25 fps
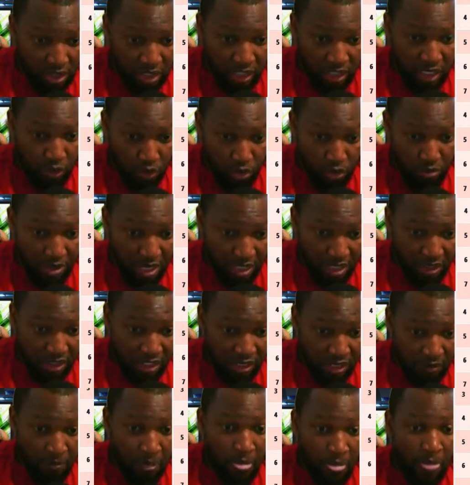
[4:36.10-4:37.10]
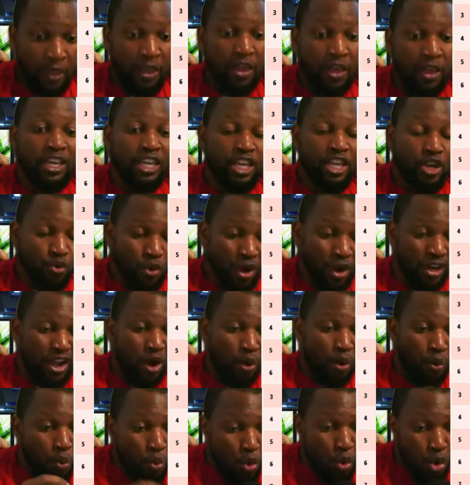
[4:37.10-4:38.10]
You get what me I say? He ran
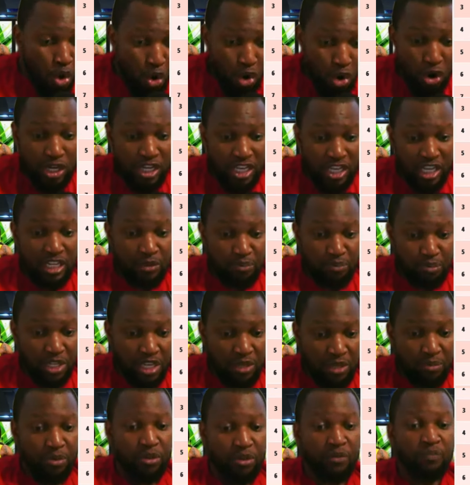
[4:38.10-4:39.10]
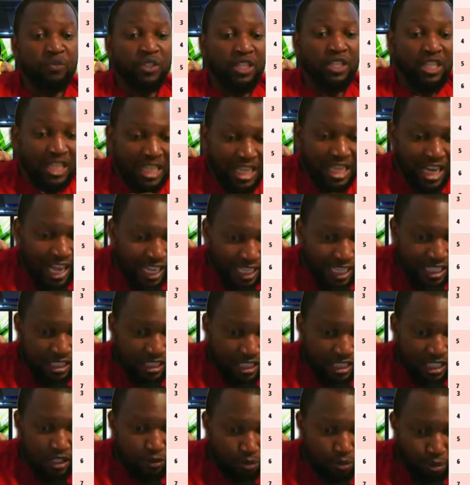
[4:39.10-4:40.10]
a world lead, people,
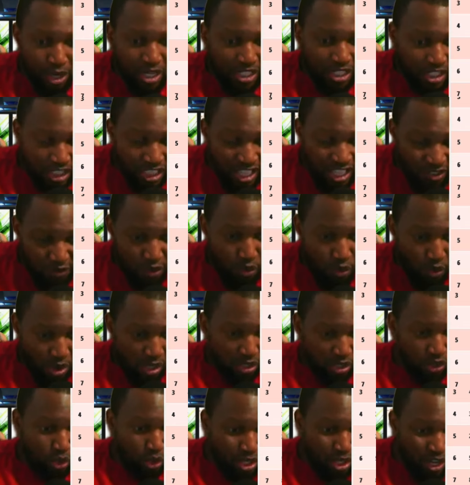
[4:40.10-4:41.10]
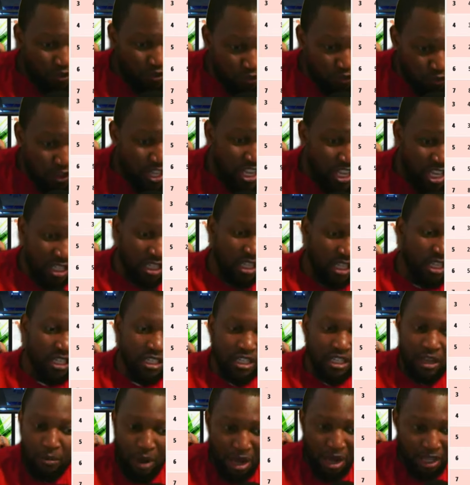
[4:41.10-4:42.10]
19.71 to defeat
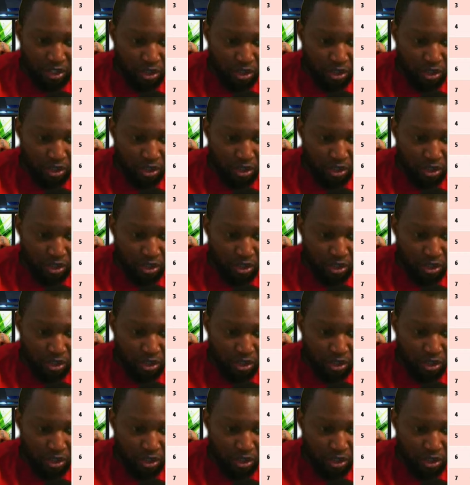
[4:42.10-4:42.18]
the